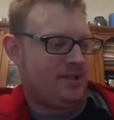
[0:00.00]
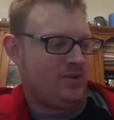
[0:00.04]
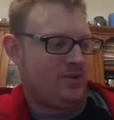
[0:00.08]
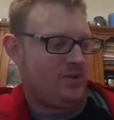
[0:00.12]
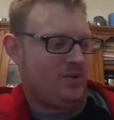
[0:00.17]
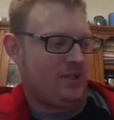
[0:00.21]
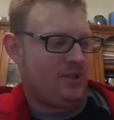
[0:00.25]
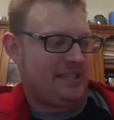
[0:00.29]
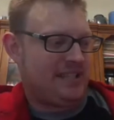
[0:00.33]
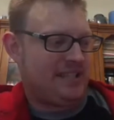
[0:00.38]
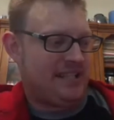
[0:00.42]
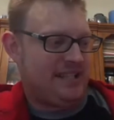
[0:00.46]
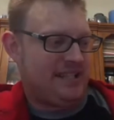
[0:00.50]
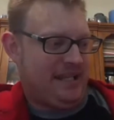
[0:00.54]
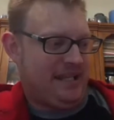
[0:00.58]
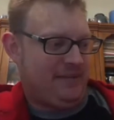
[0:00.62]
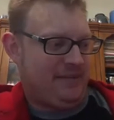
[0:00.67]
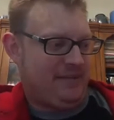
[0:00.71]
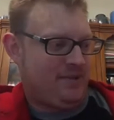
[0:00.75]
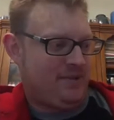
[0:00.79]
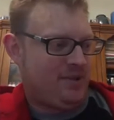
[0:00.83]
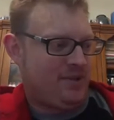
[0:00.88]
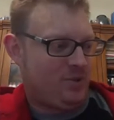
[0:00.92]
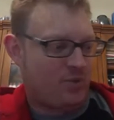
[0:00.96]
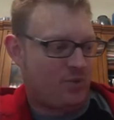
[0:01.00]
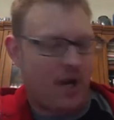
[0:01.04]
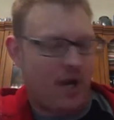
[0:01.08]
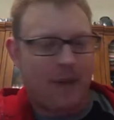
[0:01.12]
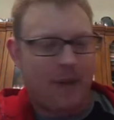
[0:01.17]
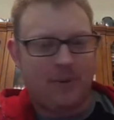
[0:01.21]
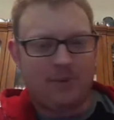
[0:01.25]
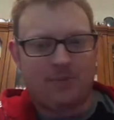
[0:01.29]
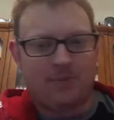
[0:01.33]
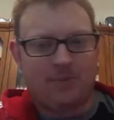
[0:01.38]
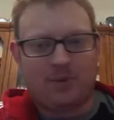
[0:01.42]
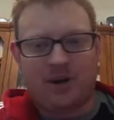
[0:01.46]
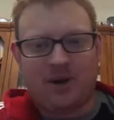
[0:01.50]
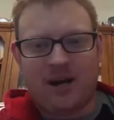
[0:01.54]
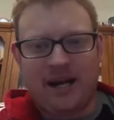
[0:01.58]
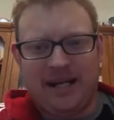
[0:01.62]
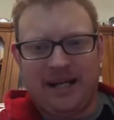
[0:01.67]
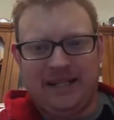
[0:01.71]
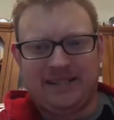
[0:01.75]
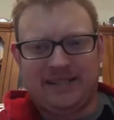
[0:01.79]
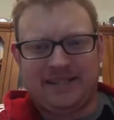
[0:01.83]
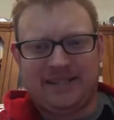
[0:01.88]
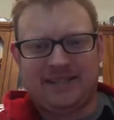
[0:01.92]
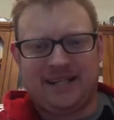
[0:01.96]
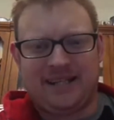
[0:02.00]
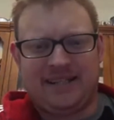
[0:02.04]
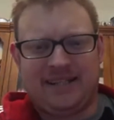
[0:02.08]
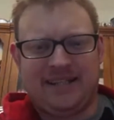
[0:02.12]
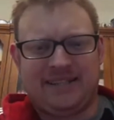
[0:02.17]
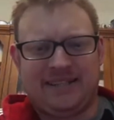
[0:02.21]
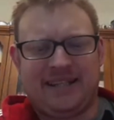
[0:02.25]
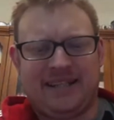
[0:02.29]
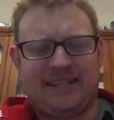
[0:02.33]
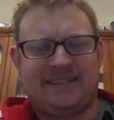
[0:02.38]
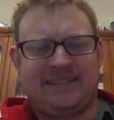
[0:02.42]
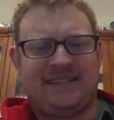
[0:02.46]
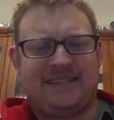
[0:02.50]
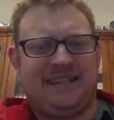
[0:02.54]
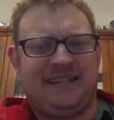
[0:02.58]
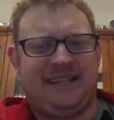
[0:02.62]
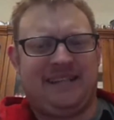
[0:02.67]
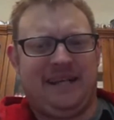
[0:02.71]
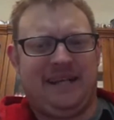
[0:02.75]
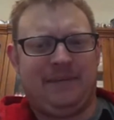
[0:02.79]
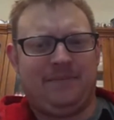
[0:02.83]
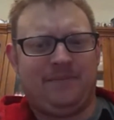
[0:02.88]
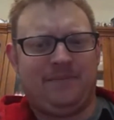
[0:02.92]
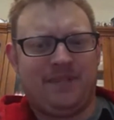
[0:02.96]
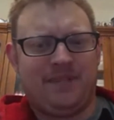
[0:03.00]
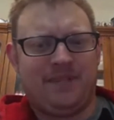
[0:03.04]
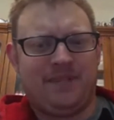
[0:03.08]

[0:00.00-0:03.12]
what's that name? Robert Price. I think that's his name.